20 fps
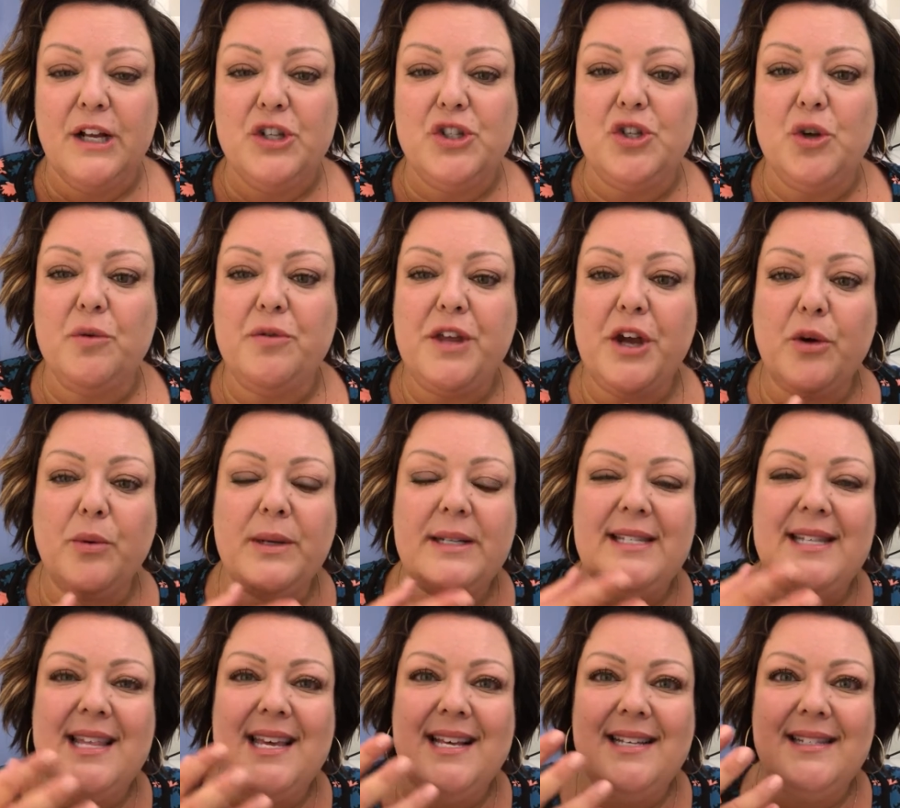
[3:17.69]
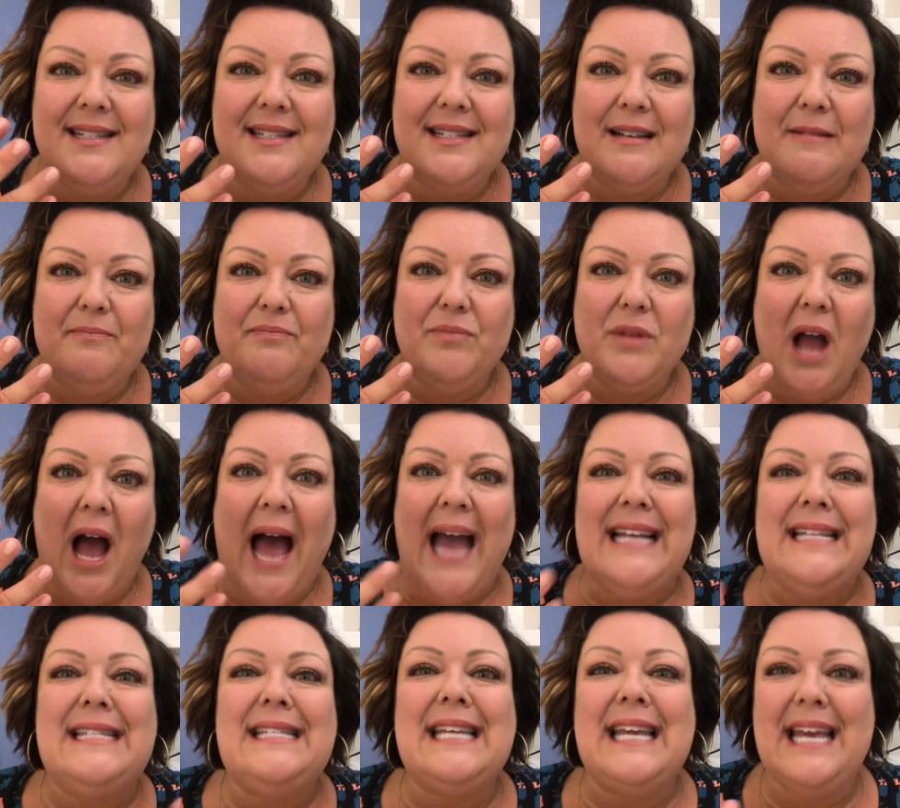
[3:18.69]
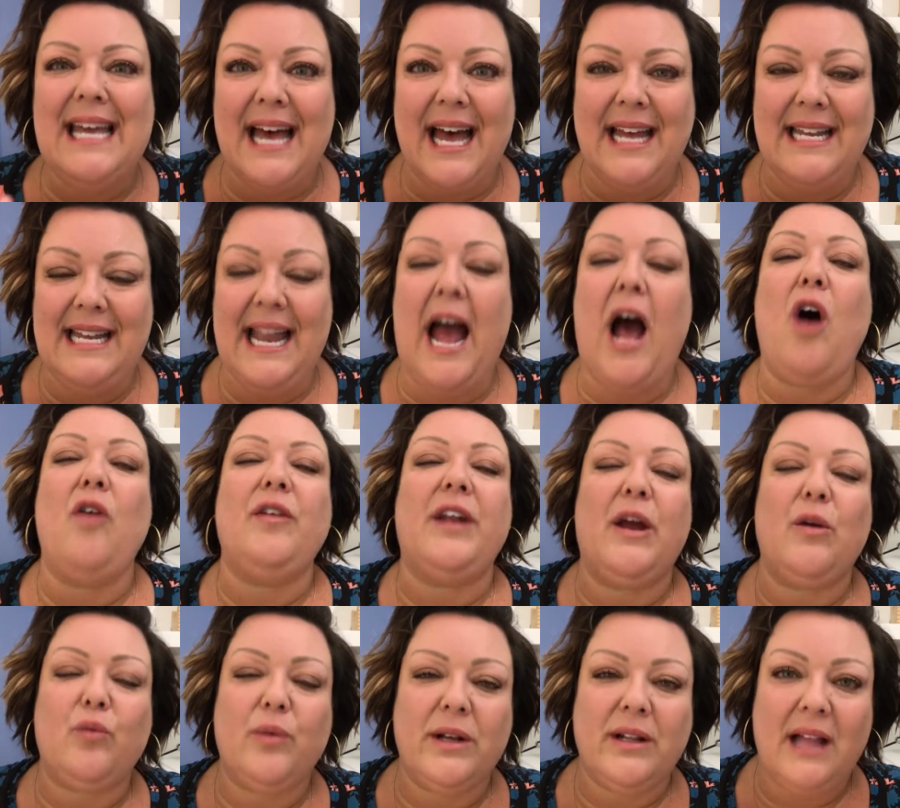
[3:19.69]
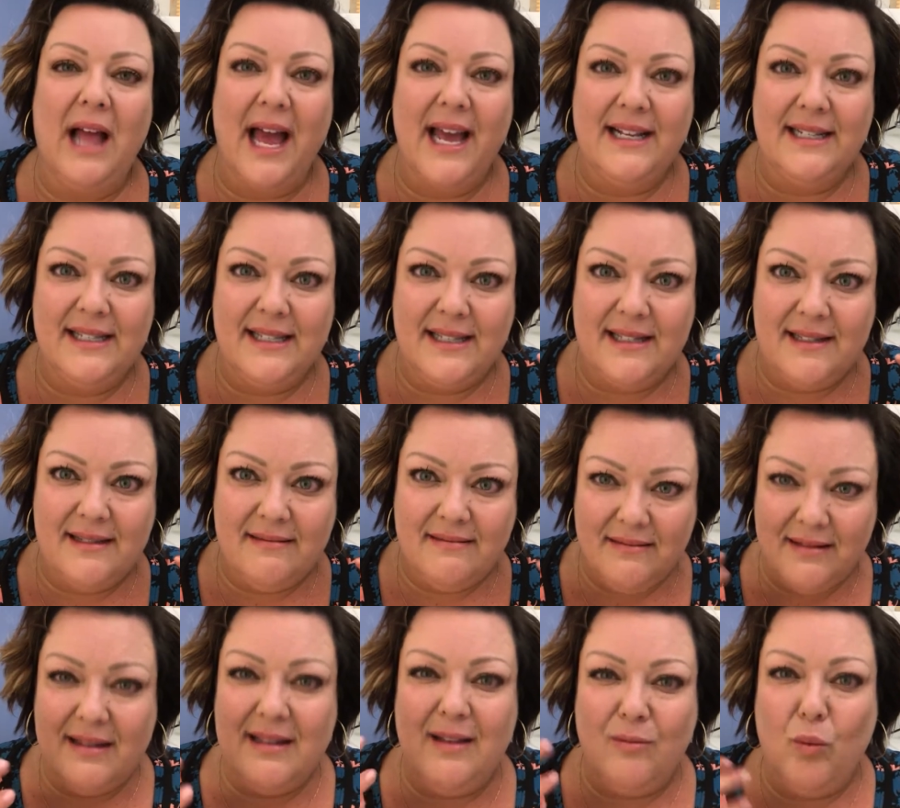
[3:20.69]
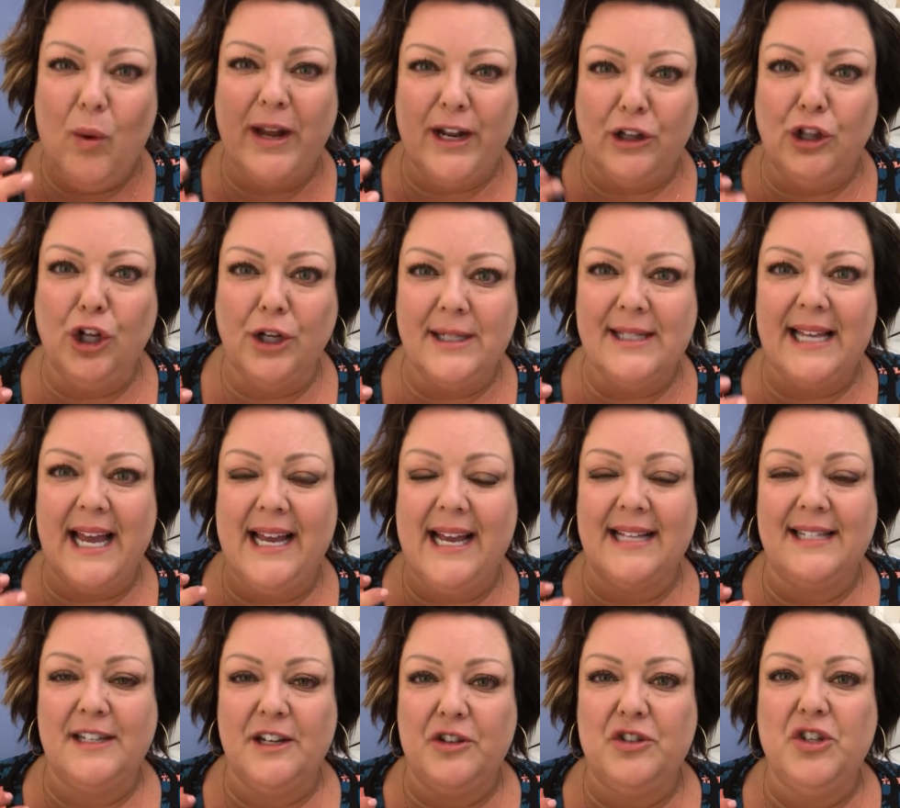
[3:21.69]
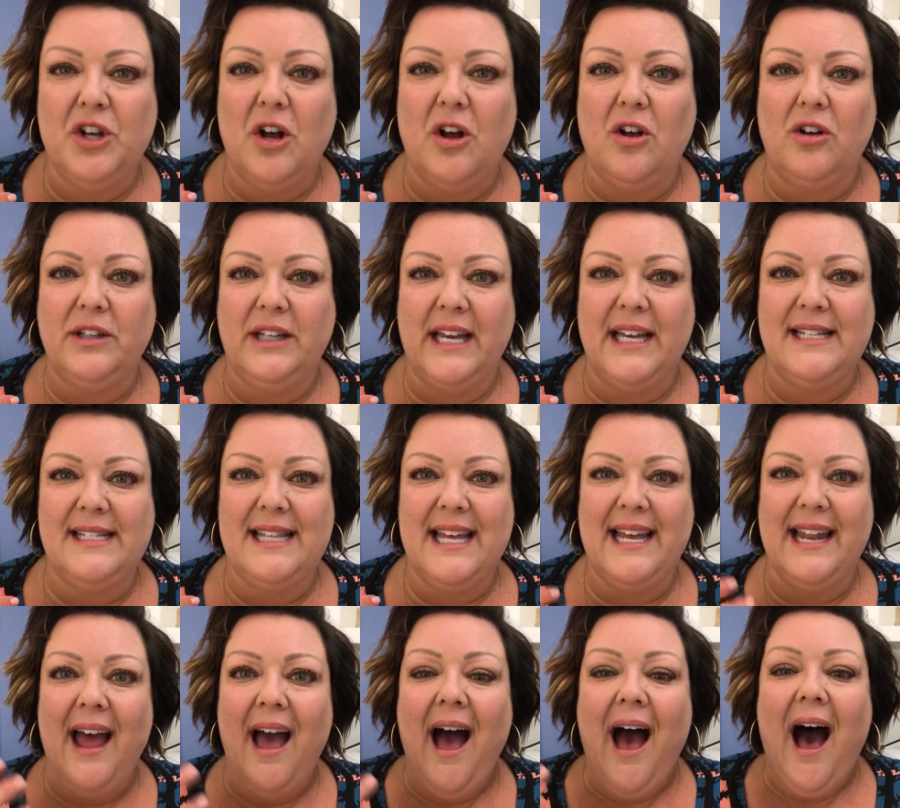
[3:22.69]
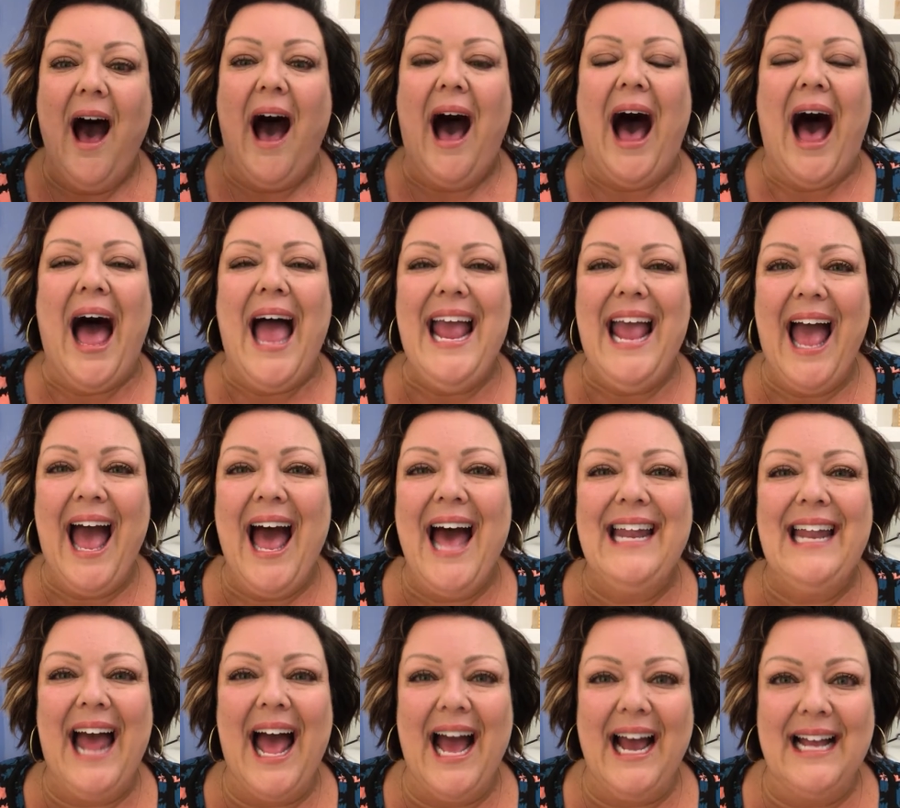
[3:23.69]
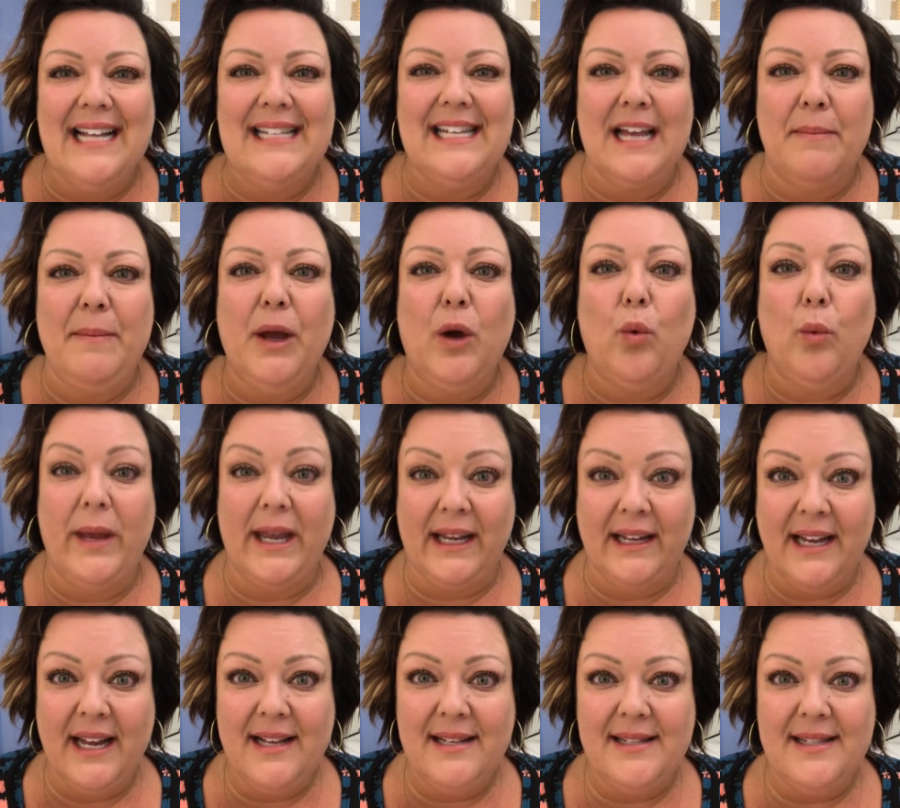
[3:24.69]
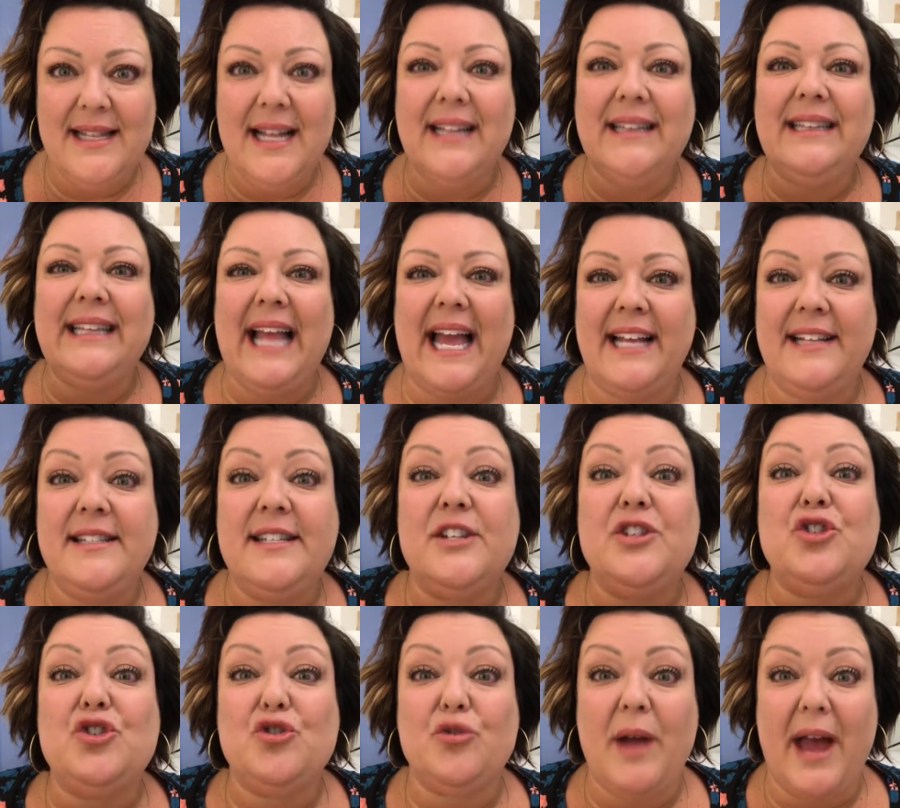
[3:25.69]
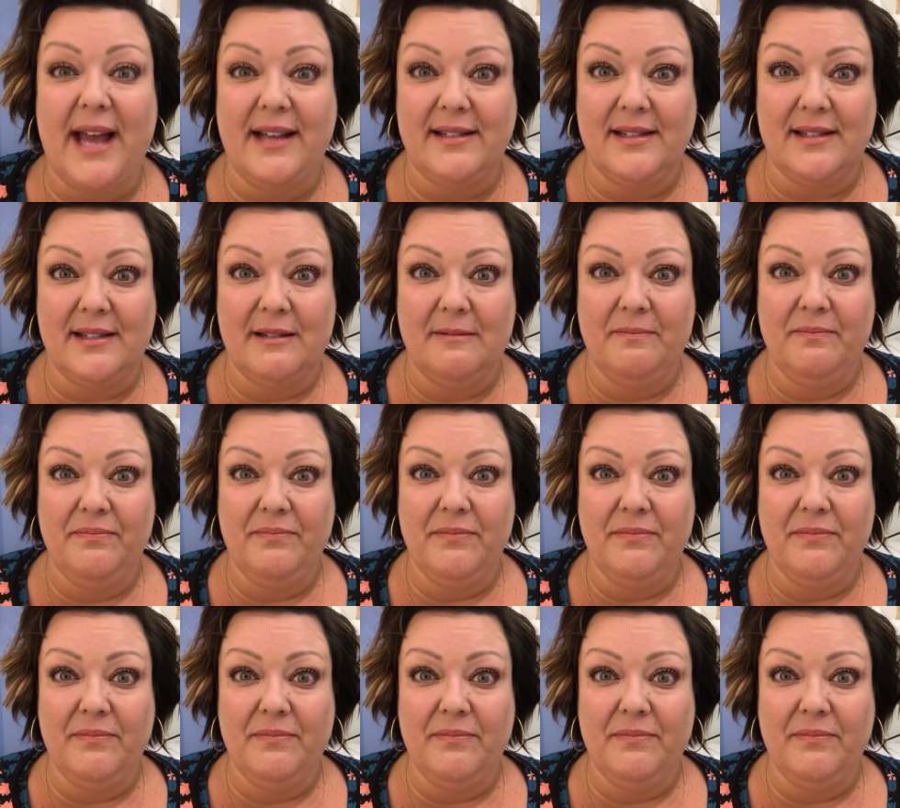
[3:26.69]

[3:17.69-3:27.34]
So there was this idea, now that I realize what it looks like as an adult, is that I had academic weakness that led to stress.